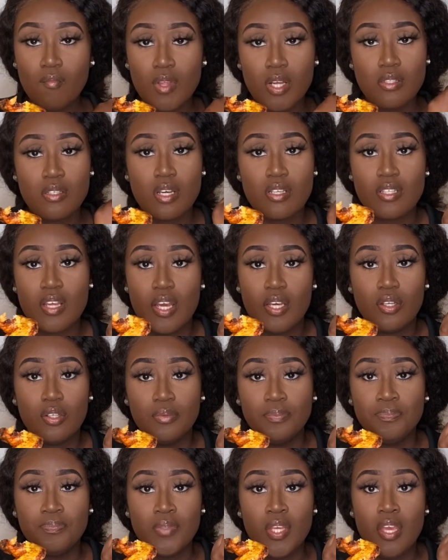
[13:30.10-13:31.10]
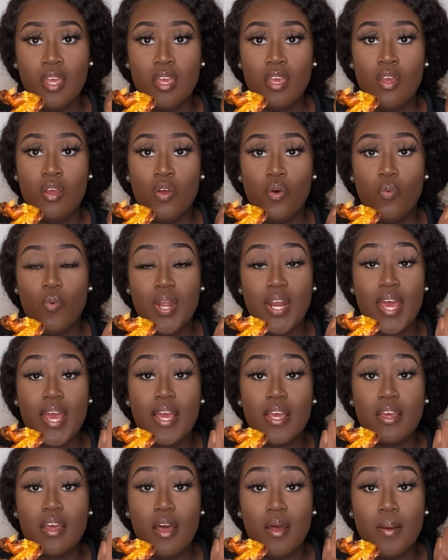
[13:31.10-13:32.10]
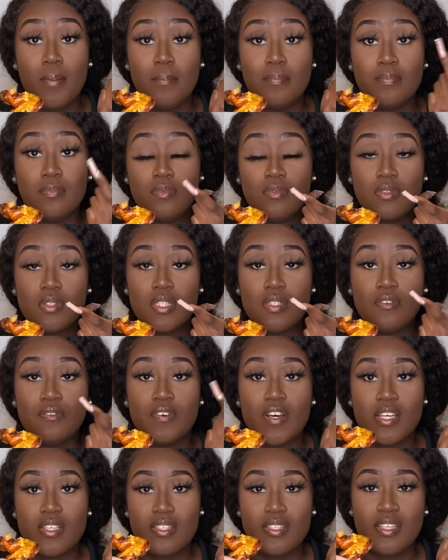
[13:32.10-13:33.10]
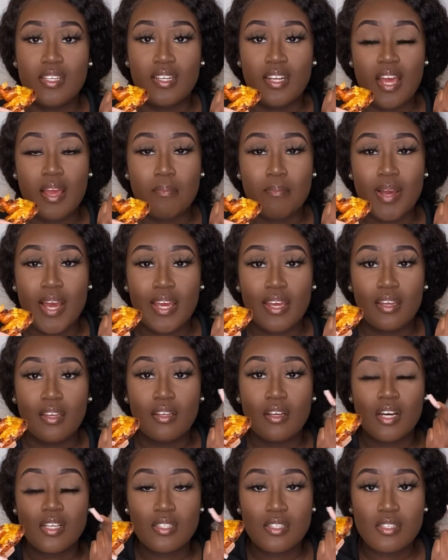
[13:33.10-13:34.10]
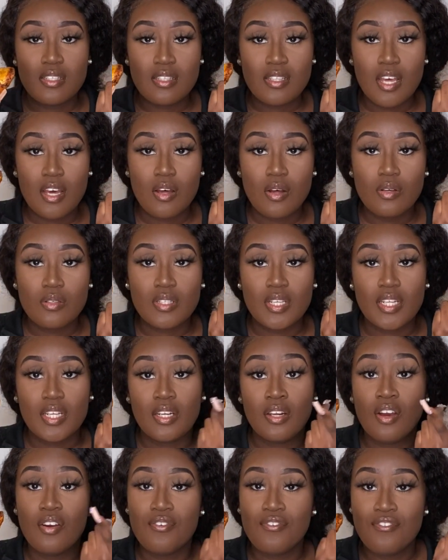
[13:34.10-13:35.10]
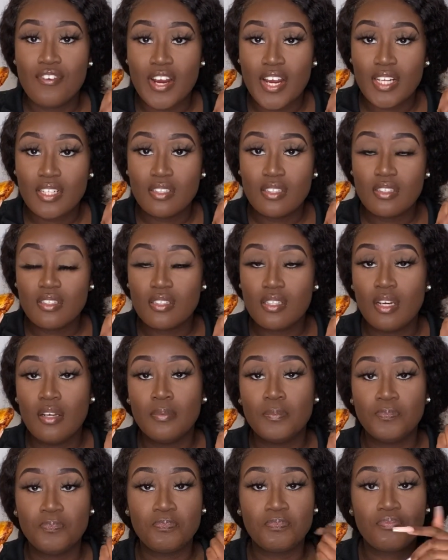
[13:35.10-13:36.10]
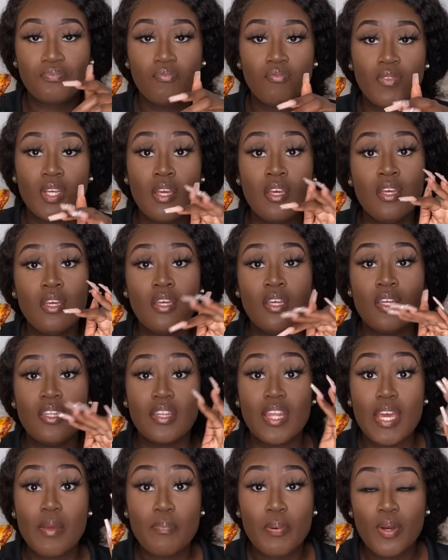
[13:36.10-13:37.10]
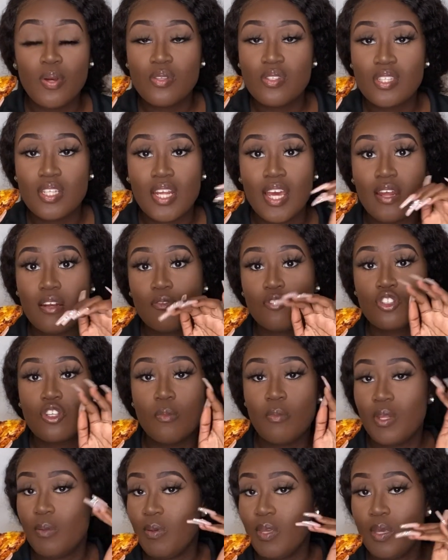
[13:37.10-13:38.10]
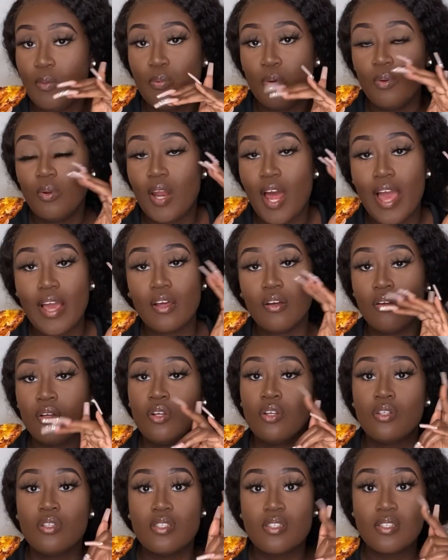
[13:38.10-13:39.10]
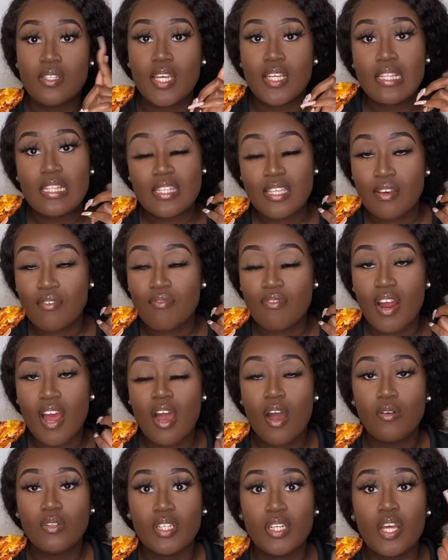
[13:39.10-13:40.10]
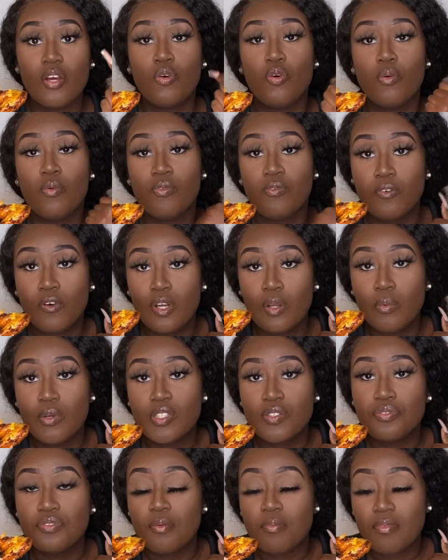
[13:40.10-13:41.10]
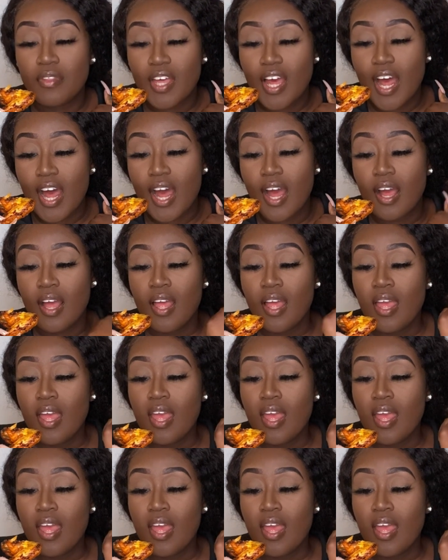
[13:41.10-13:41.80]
So I was like, when I first did like my cousin's nails and then her friends, they posted it and so many people like sent it round, and I got followers from that.